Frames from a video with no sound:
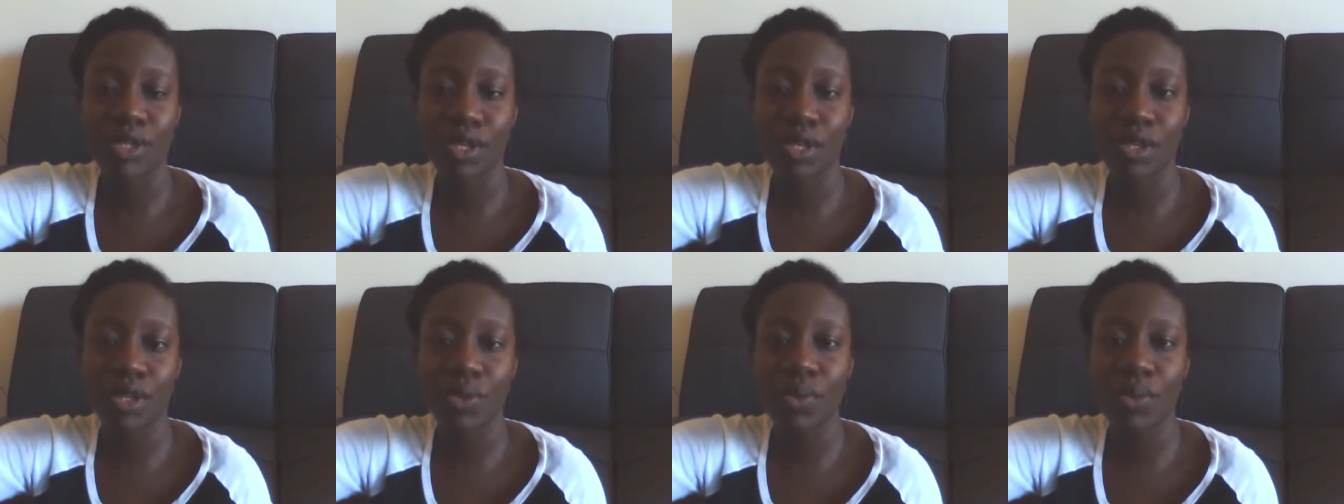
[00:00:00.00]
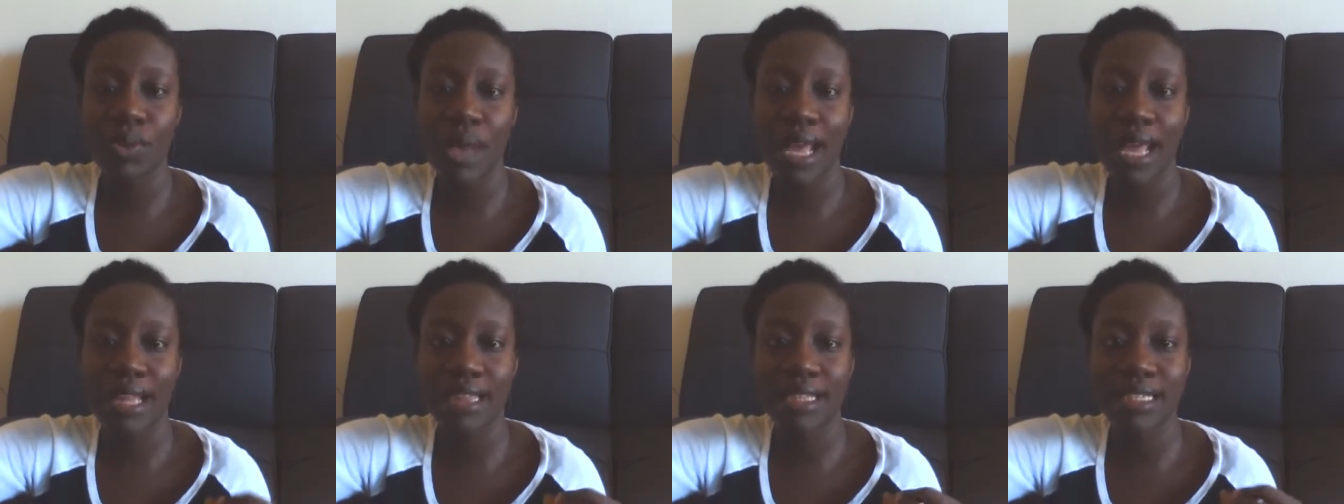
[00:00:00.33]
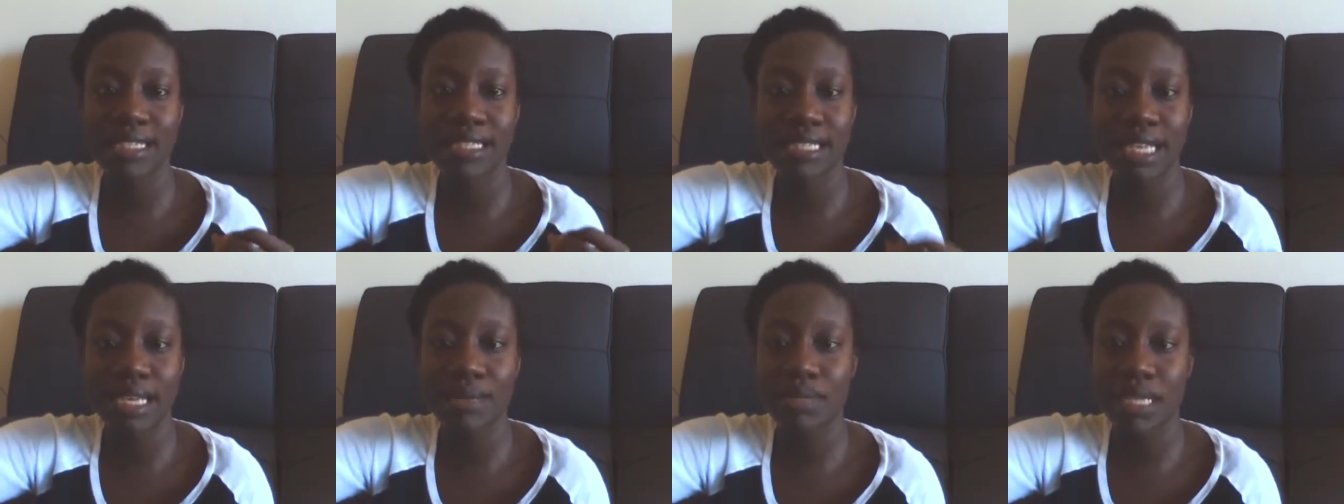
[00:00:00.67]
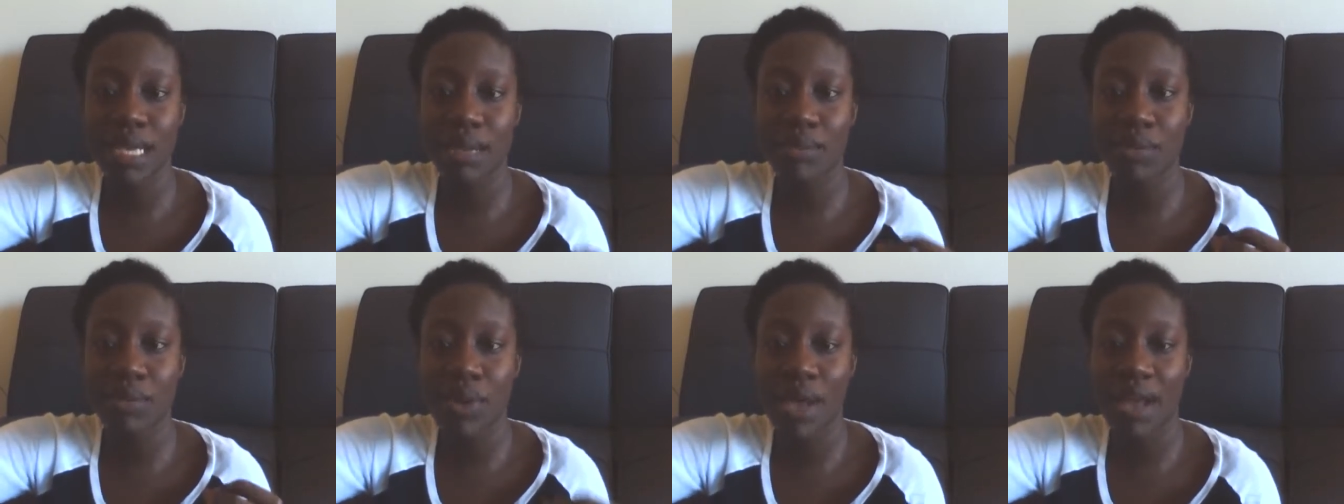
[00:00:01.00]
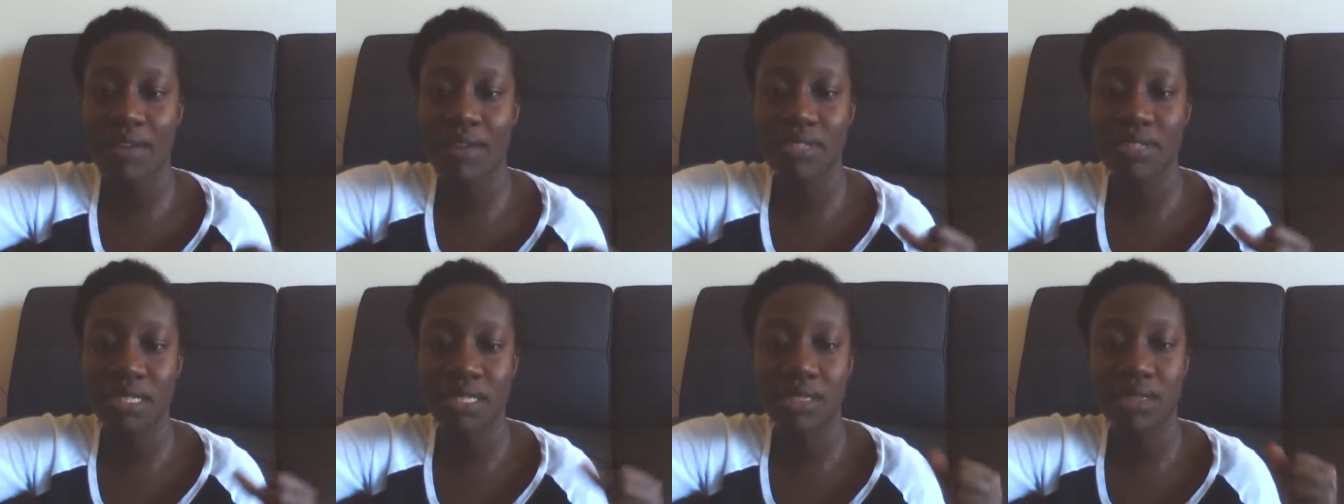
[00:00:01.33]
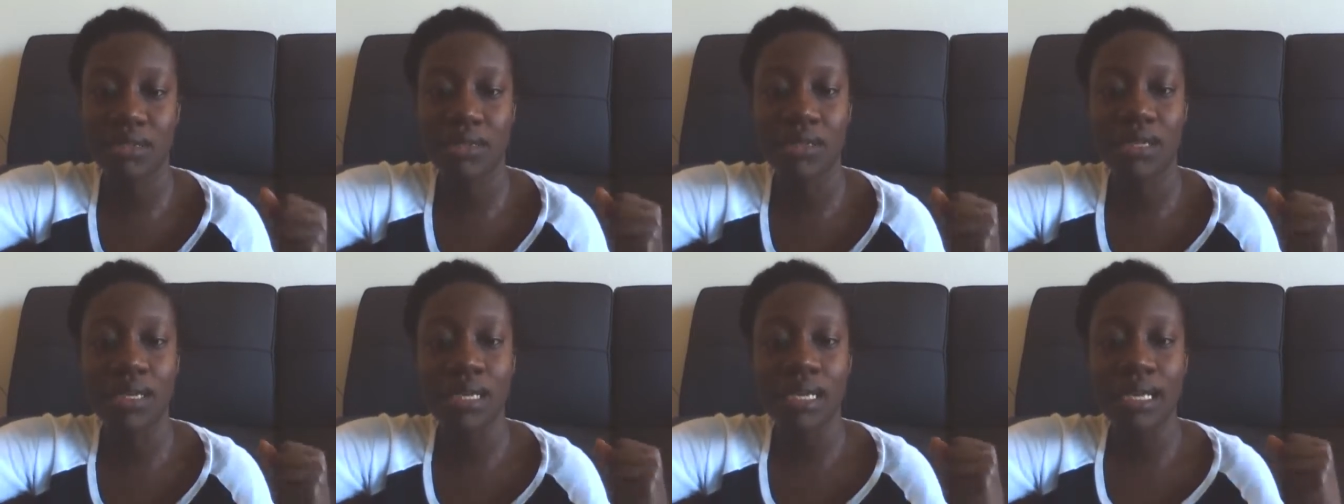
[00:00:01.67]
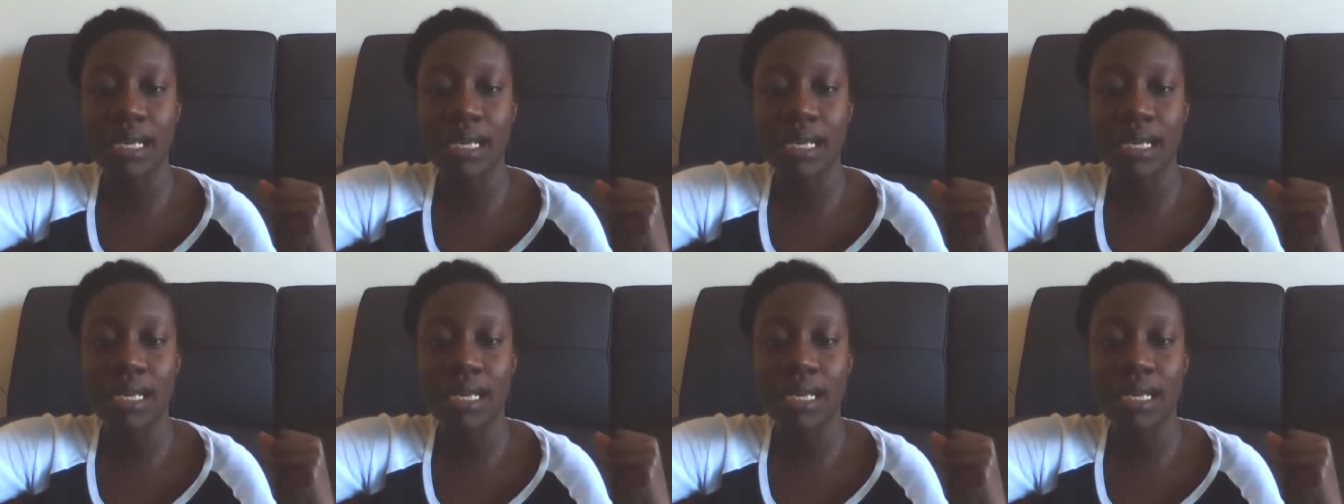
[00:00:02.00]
So you, at the same time, you have to